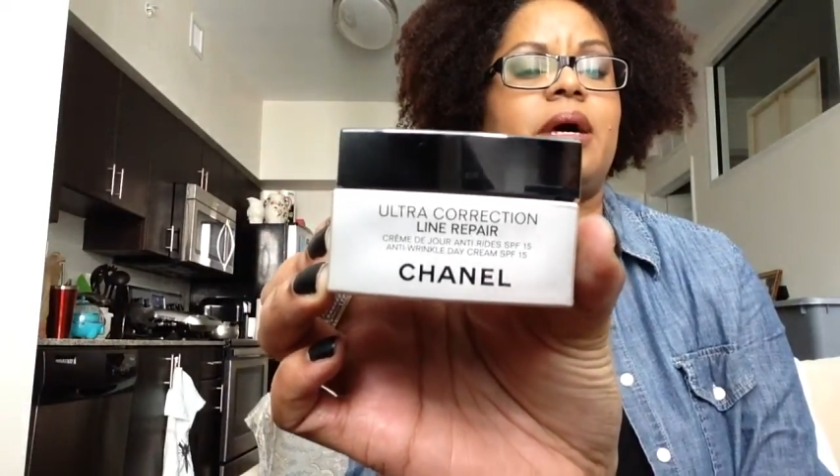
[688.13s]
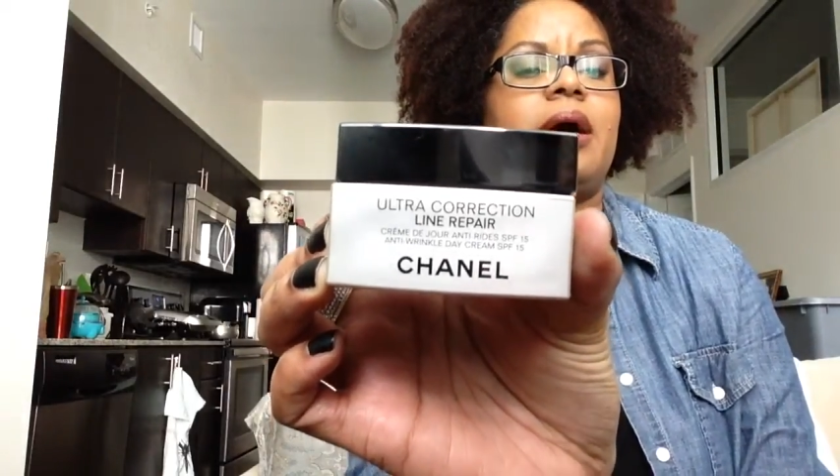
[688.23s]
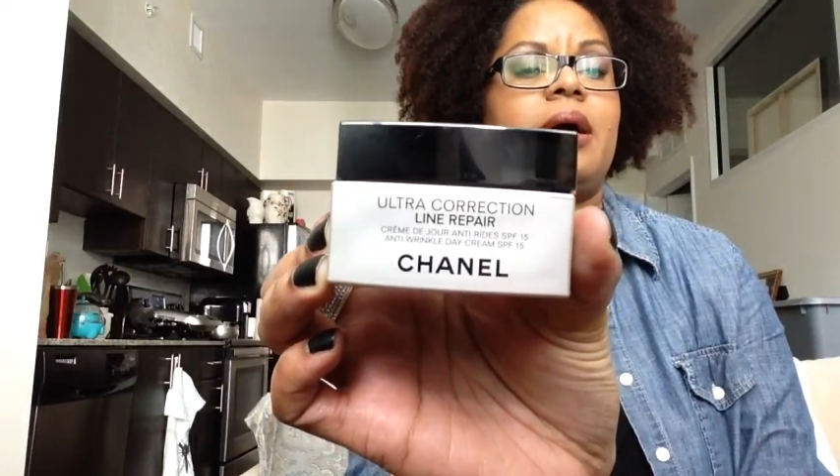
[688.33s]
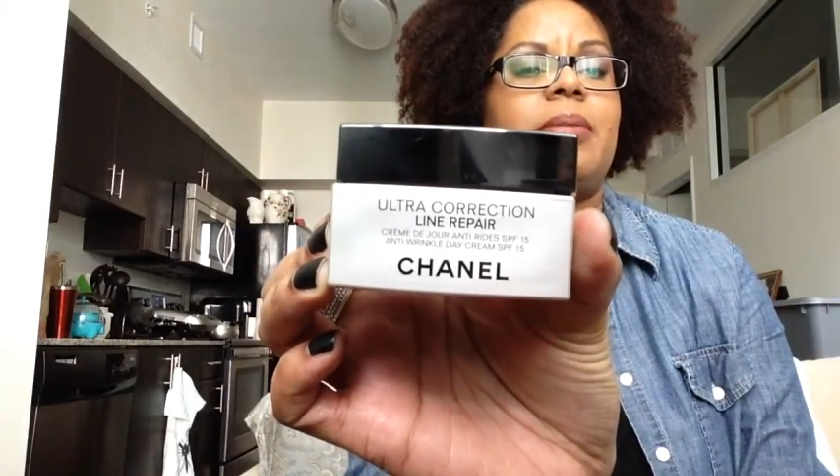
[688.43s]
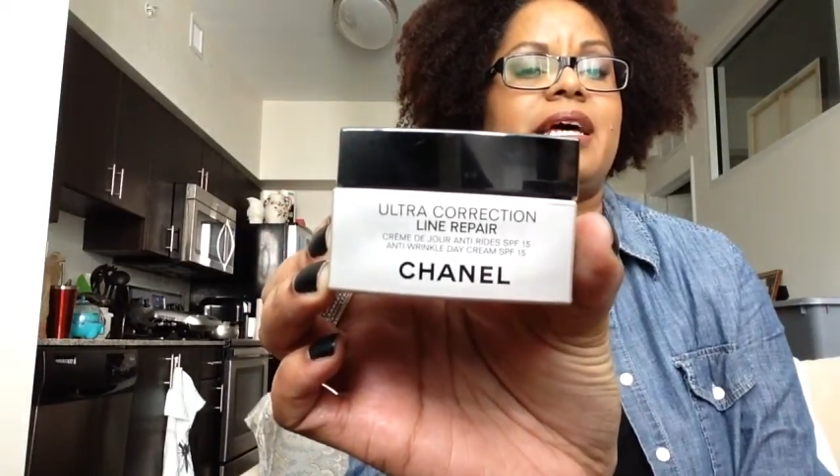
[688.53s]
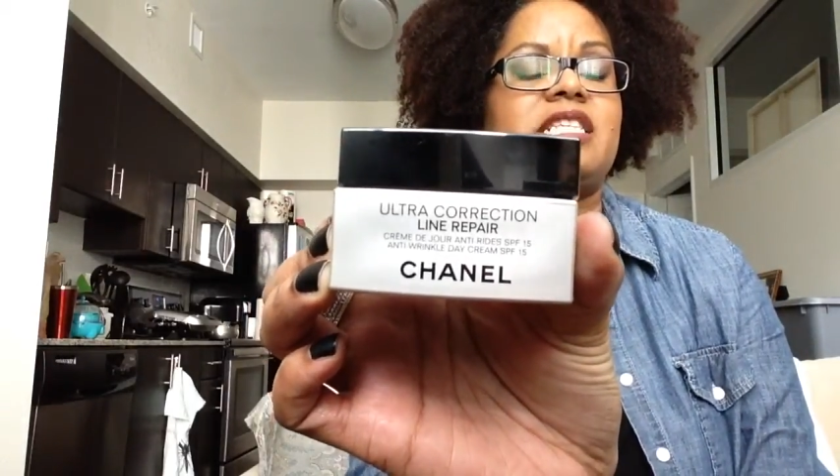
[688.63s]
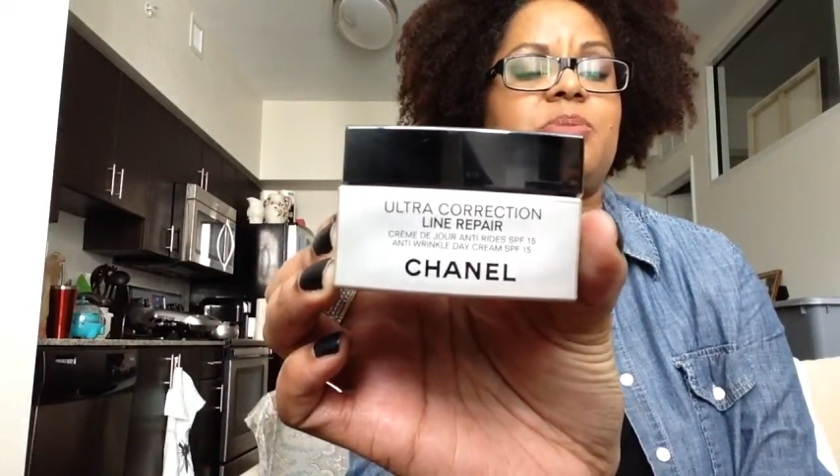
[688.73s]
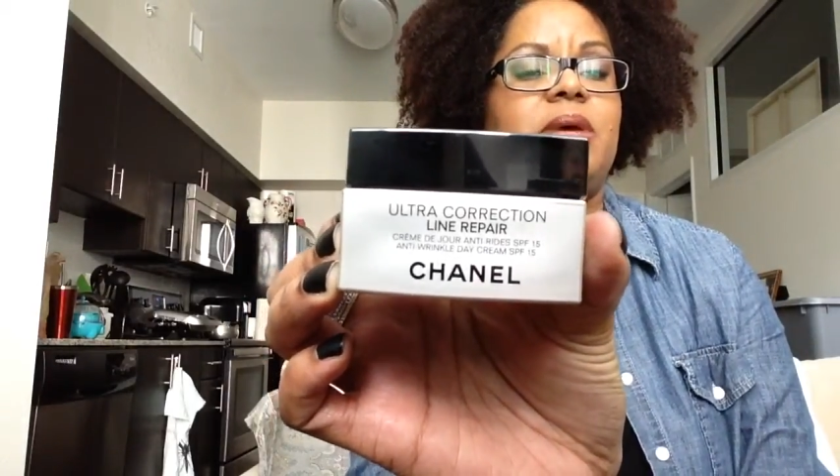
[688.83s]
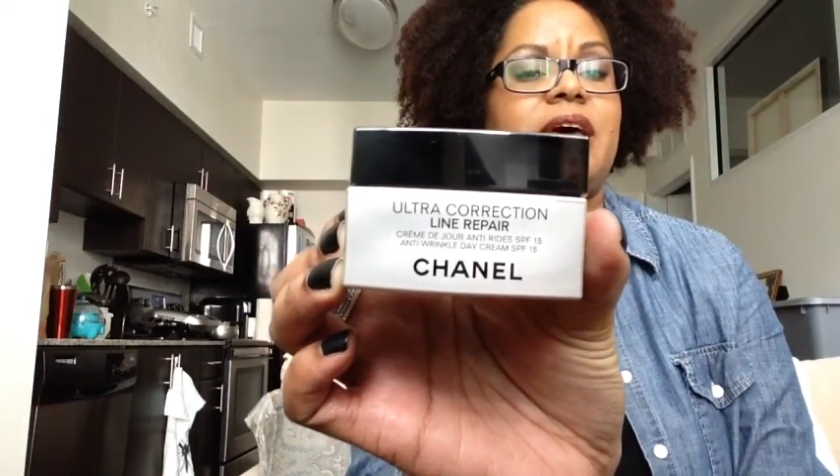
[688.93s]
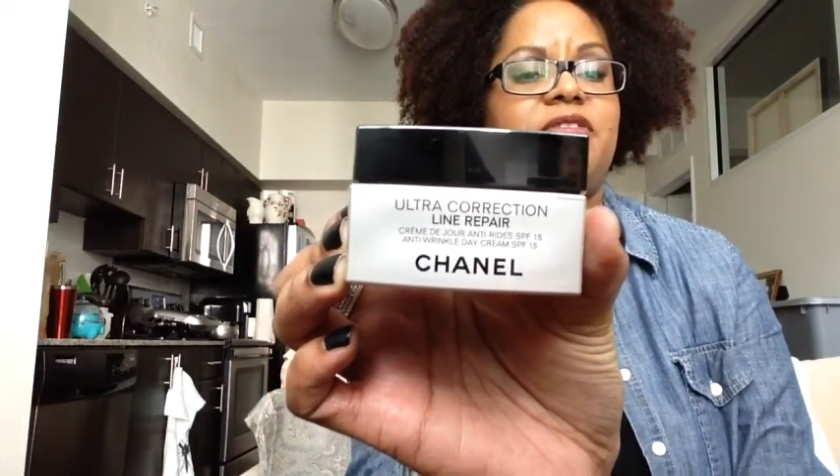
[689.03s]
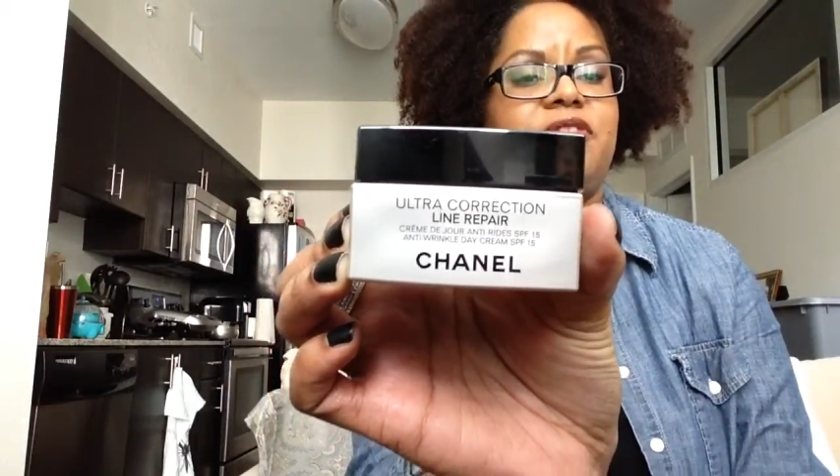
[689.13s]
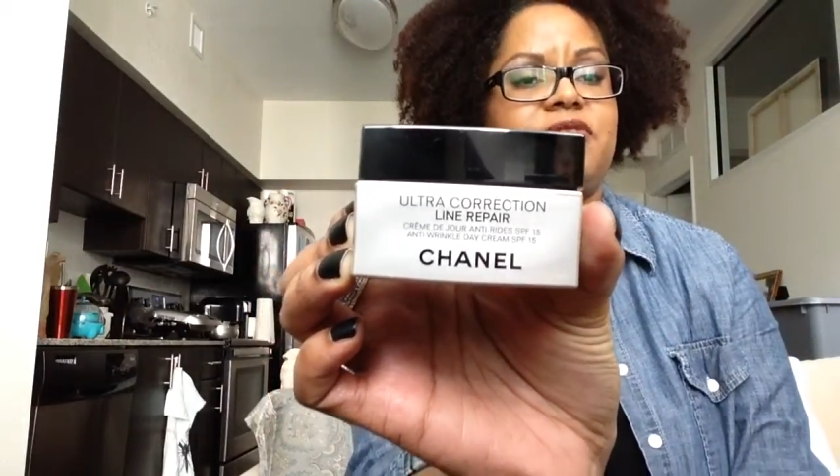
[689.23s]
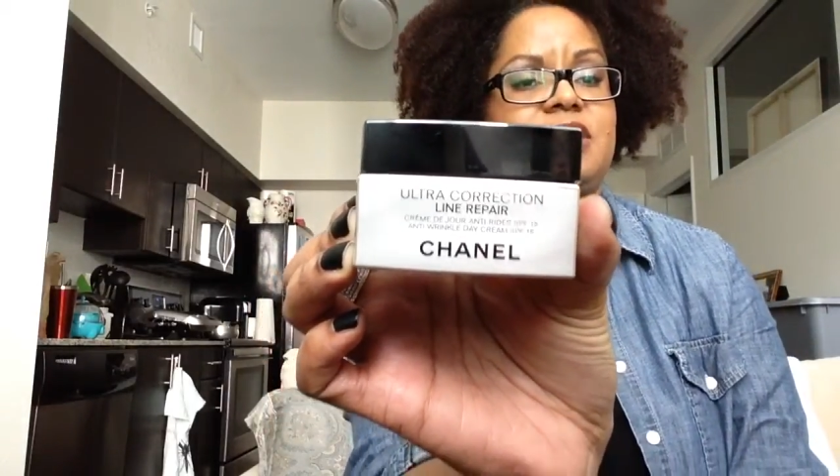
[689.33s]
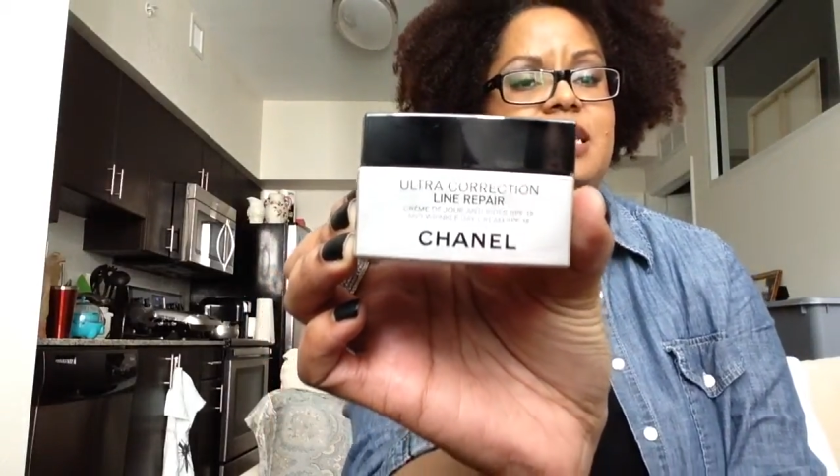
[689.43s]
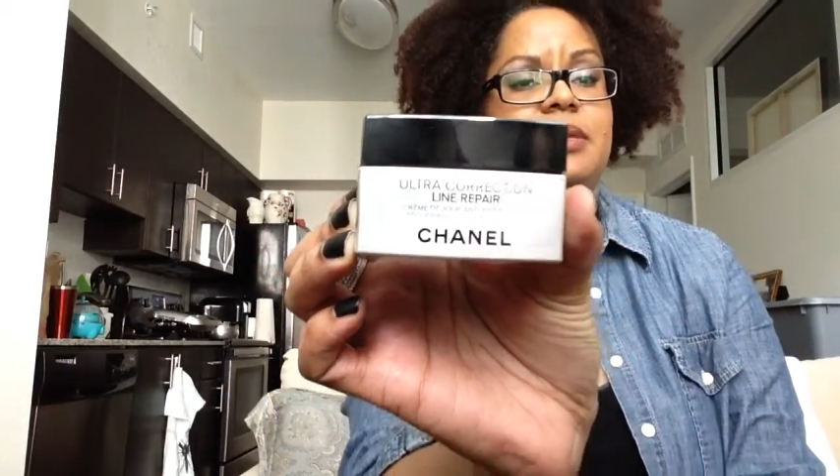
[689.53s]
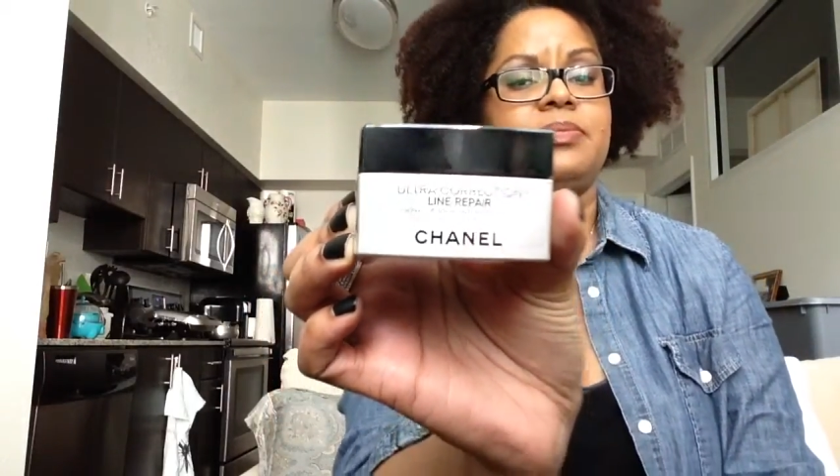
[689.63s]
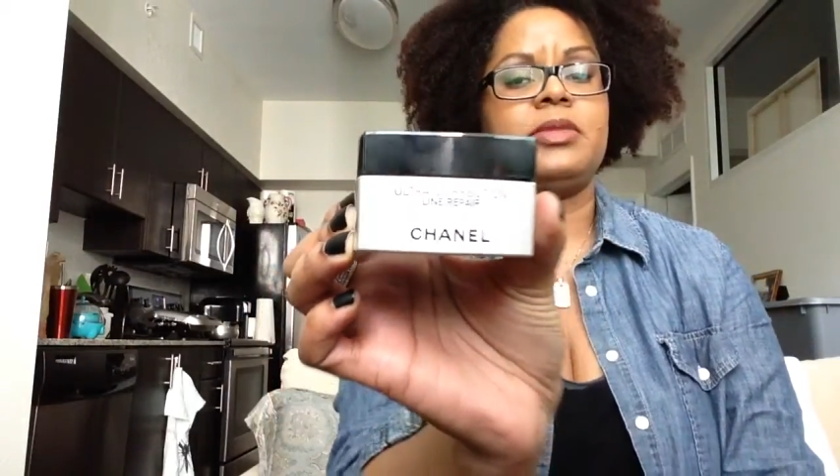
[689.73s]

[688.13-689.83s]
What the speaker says: SPF 15.